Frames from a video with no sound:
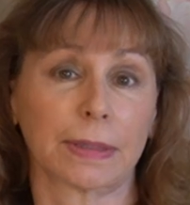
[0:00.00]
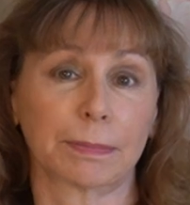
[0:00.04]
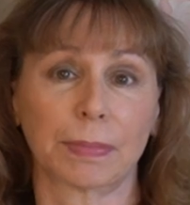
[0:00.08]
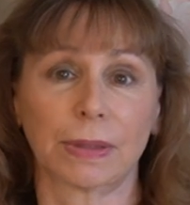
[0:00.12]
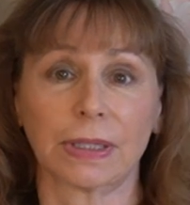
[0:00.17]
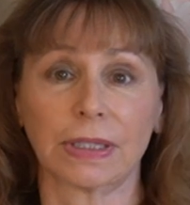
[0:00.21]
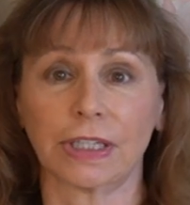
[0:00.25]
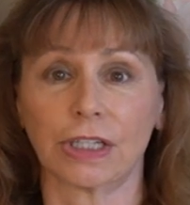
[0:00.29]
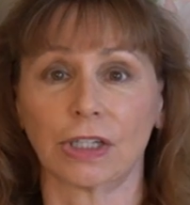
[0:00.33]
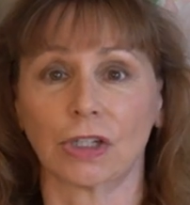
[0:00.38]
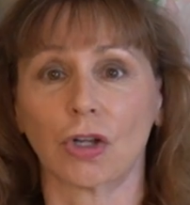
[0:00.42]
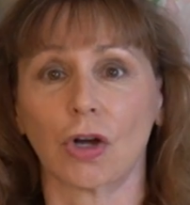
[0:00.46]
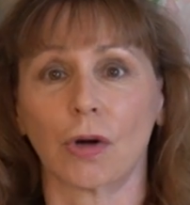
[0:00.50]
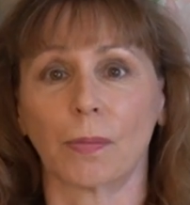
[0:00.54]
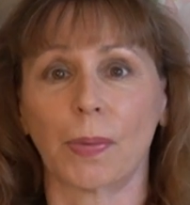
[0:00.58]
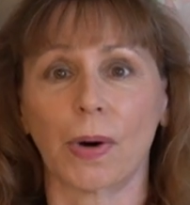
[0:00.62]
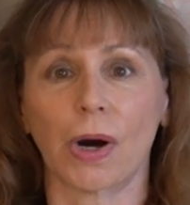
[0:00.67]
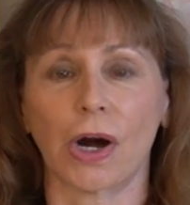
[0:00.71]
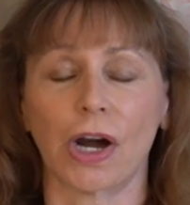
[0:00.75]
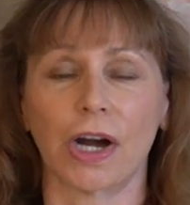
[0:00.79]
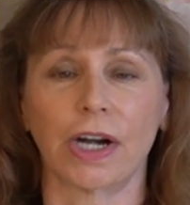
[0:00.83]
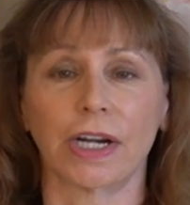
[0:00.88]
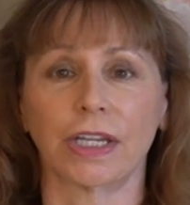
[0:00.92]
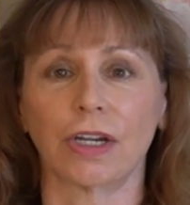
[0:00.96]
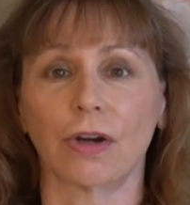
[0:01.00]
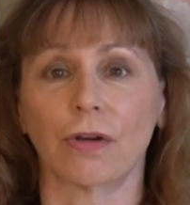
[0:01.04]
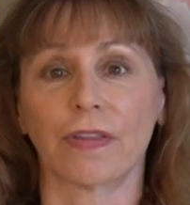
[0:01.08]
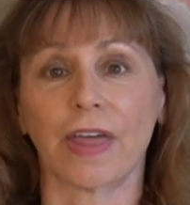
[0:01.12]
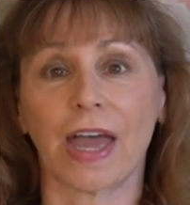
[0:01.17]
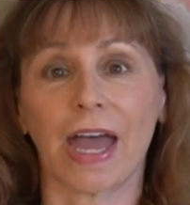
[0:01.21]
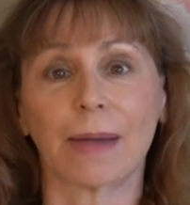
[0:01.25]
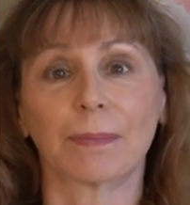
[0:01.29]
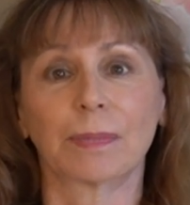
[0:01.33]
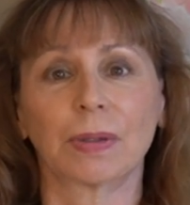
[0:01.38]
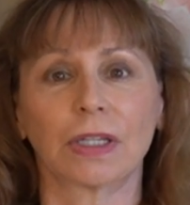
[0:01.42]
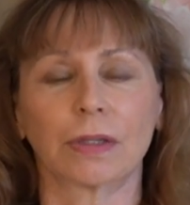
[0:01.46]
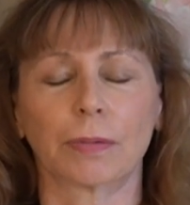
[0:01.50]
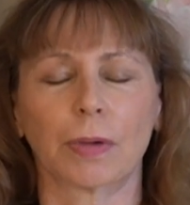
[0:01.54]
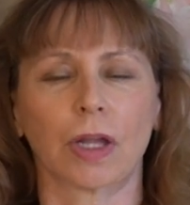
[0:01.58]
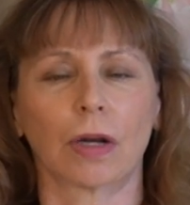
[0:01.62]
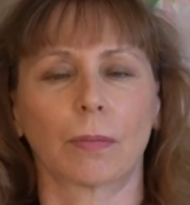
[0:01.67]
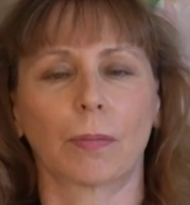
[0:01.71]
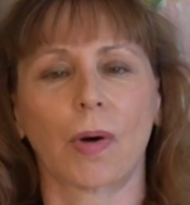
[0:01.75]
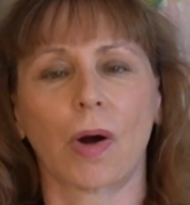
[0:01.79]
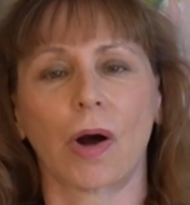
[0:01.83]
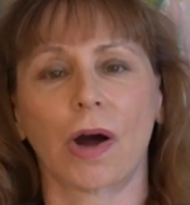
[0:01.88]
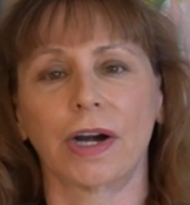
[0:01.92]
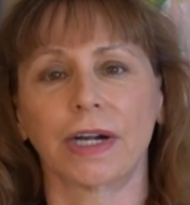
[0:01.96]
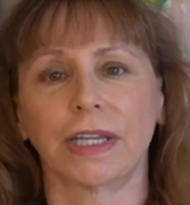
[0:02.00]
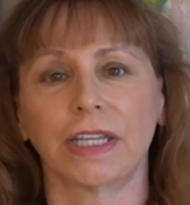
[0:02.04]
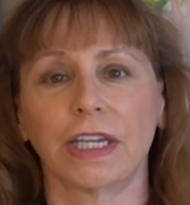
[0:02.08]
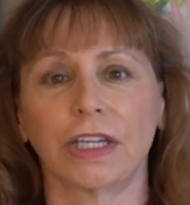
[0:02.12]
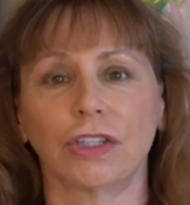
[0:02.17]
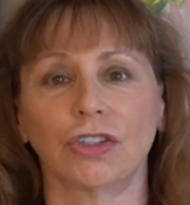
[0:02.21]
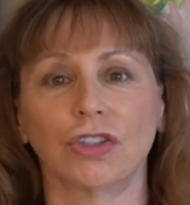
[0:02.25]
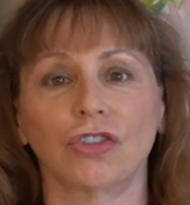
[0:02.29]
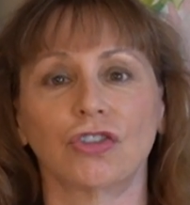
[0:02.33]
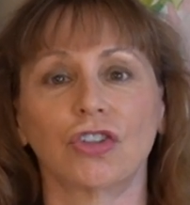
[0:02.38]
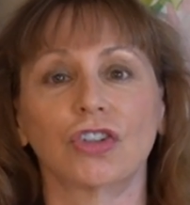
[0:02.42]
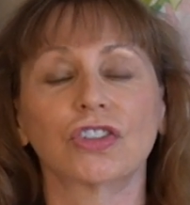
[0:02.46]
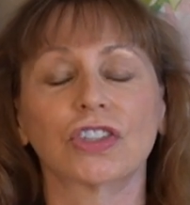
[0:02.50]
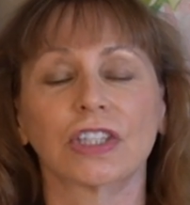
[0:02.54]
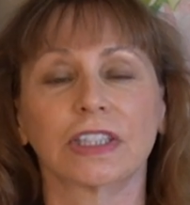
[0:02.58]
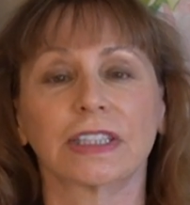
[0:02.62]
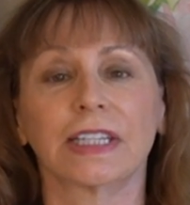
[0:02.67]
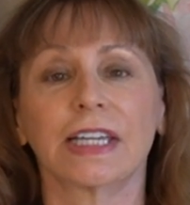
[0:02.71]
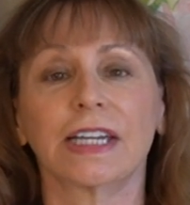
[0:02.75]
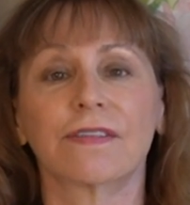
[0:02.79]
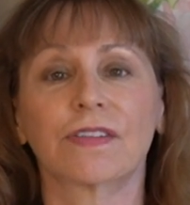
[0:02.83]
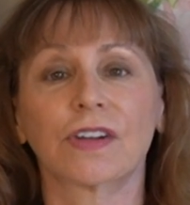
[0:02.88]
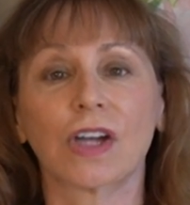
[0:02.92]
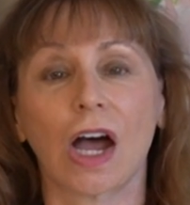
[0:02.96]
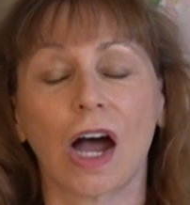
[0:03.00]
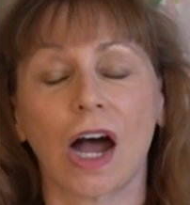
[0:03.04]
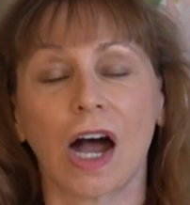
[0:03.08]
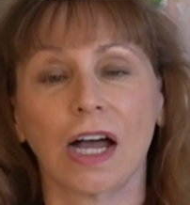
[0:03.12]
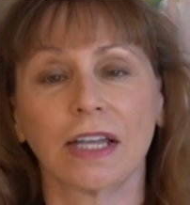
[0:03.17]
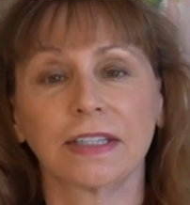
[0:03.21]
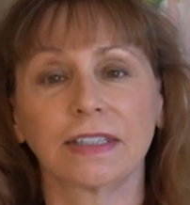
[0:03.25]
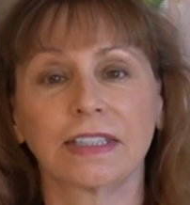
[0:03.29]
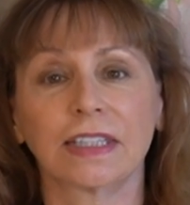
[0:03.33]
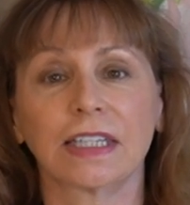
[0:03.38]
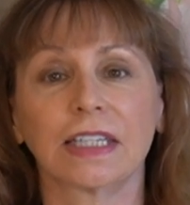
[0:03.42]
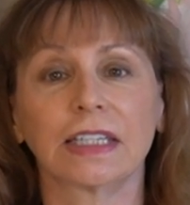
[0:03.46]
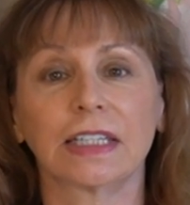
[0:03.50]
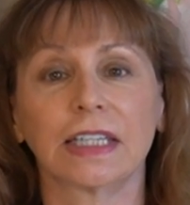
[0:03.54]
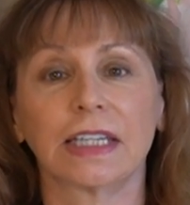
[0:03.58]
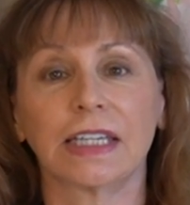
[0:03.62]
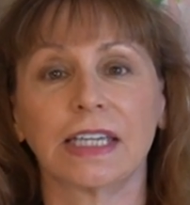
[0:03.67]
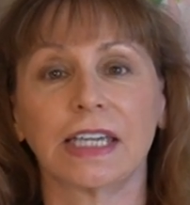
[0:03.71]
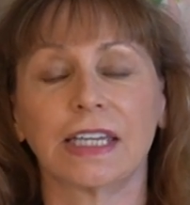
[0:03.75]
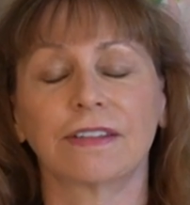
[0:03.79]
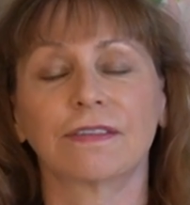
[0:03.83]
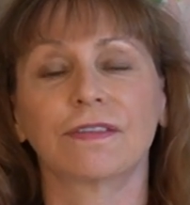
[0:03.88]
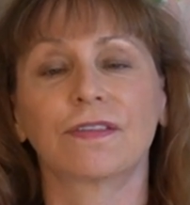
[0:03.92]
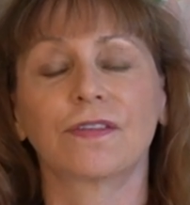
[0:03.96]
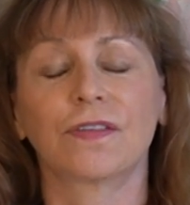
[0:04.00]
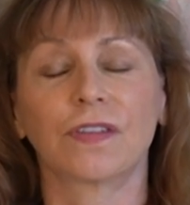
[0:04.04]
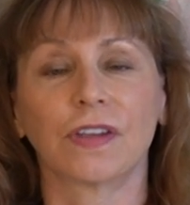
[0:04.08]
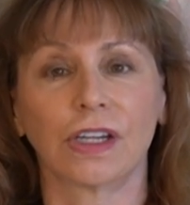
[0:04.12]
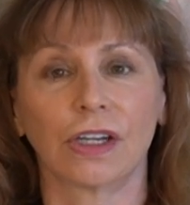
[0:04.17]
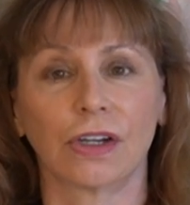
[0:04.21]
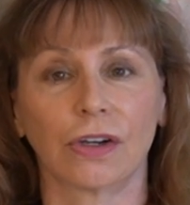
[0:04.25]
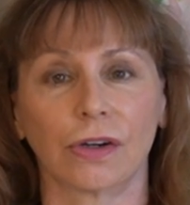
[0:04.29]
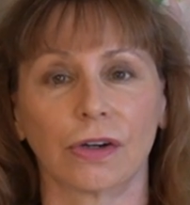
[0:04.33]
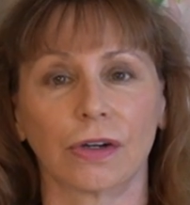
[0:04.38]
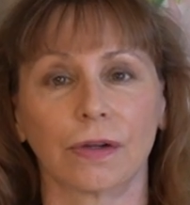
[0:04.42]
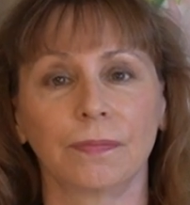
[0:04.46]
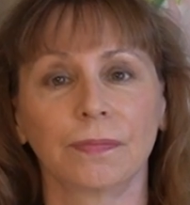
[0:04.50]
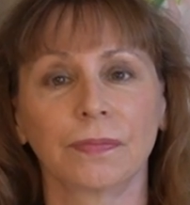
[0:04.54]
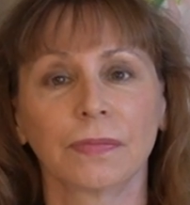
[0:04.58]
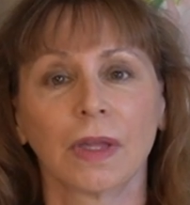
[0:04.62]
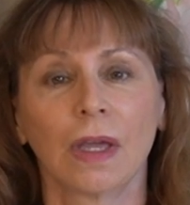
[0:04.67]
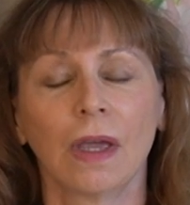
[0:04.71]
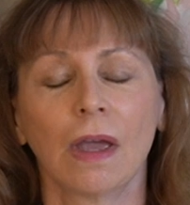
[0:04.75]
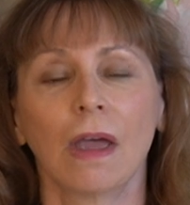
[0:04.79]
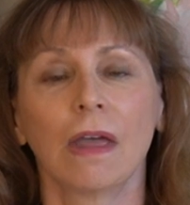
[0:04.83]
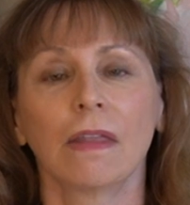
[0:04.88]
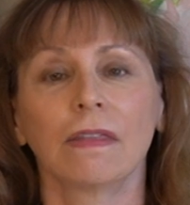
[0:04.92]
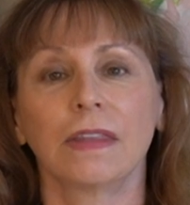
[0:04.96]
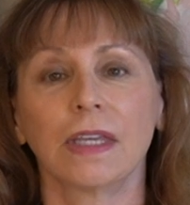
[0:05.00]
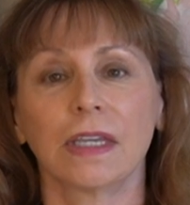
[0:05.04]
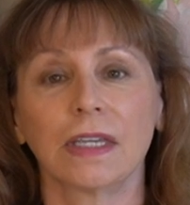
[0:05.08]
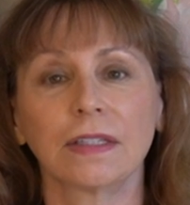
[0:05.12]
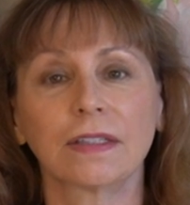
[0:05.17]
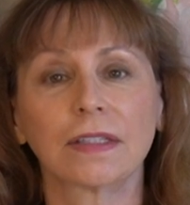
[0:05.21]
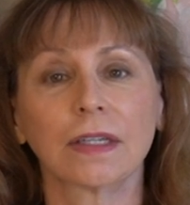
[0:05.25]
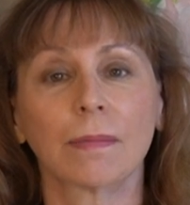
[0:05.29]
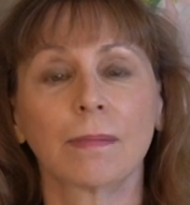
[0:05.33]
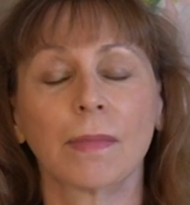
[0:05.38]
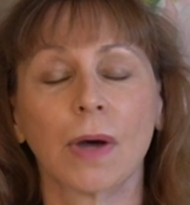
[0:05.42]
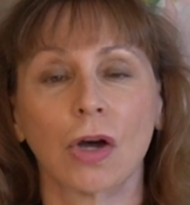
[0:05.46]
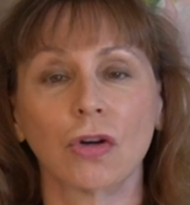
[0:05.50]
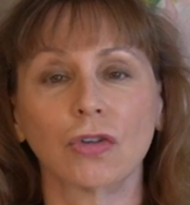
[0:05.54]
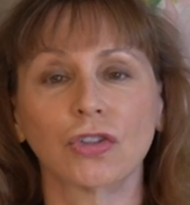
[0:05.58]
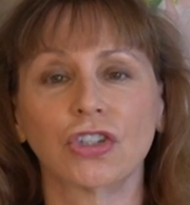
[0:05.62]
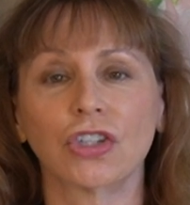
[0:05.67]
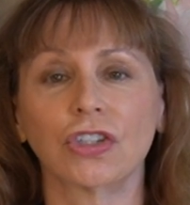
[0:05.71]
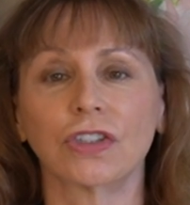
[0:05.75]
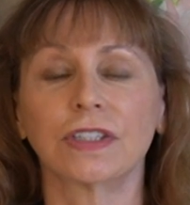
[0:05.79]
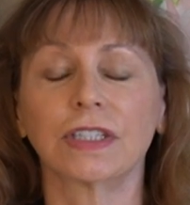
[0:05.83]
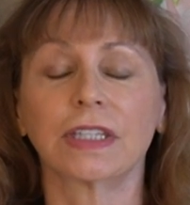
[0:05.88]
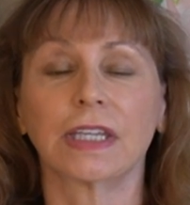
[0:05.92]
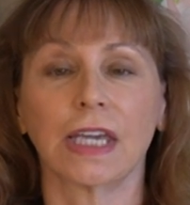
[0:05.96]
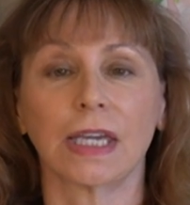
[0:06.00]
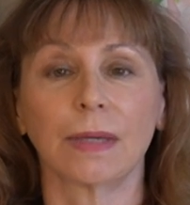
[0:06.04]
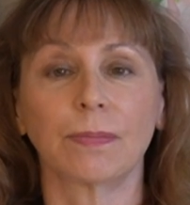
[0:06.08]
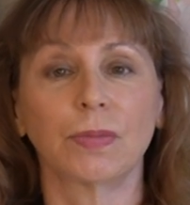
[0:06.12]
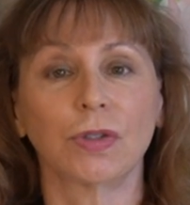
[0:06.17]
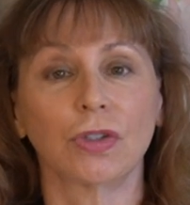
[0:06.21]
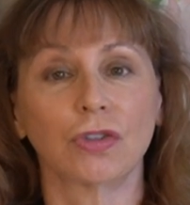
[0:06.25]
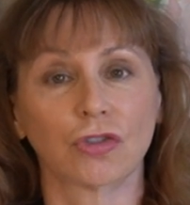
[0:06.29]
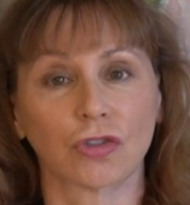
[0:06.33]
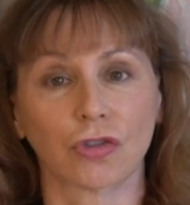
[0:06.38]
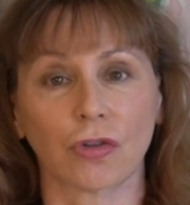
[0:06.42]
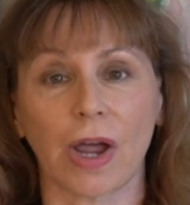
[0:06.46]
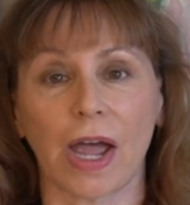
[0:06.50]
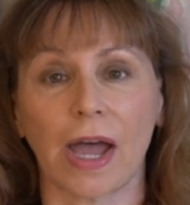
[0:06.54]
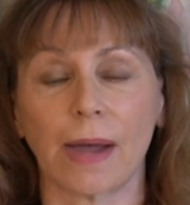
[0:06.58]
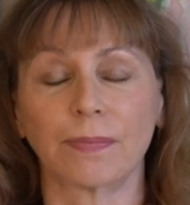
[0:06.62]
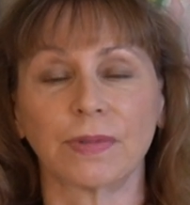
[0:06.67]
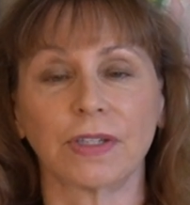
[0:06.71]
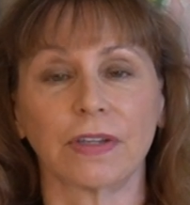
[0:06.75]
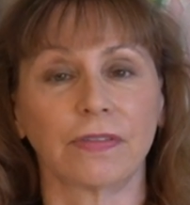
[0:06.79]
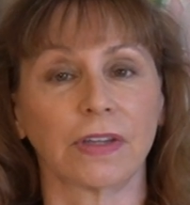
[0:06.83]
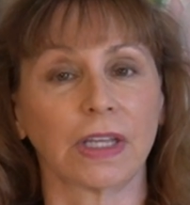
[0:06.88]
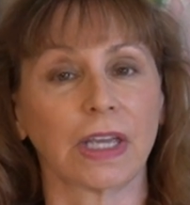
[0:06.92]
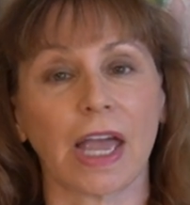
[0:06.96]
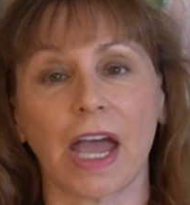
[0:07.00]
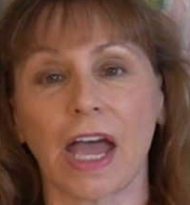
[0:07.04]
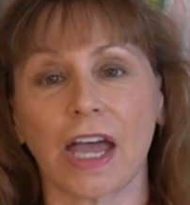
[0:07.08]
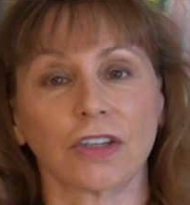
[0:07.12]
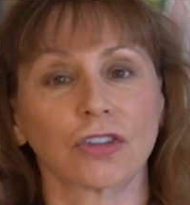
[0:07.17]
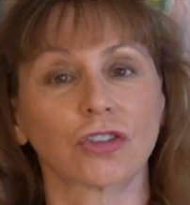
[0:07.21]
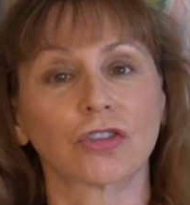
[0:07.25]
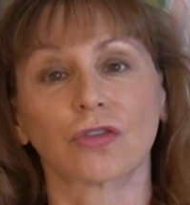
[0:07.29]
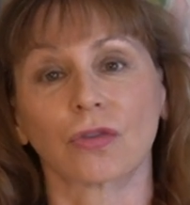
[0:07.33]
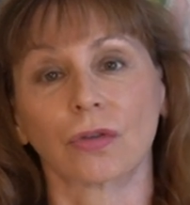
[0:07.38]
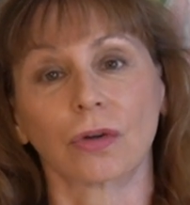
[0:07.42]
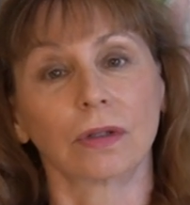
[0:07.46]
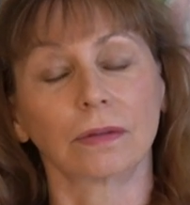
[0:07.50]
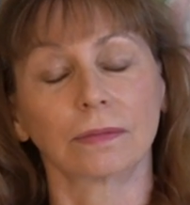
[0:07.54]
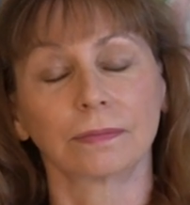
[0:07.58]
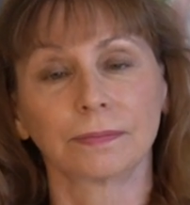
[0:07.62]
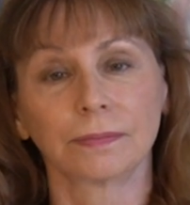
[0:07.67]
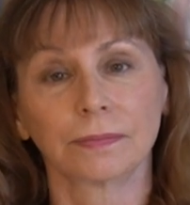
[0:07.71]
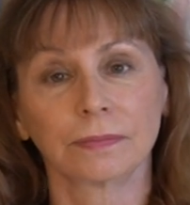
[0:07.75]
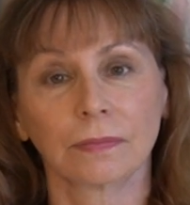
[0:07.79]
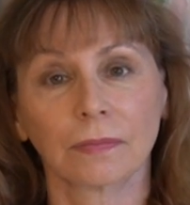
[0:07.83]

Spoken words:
political party or that political party, and you just live constantly in fear, these emotions keep you trapped in the astral.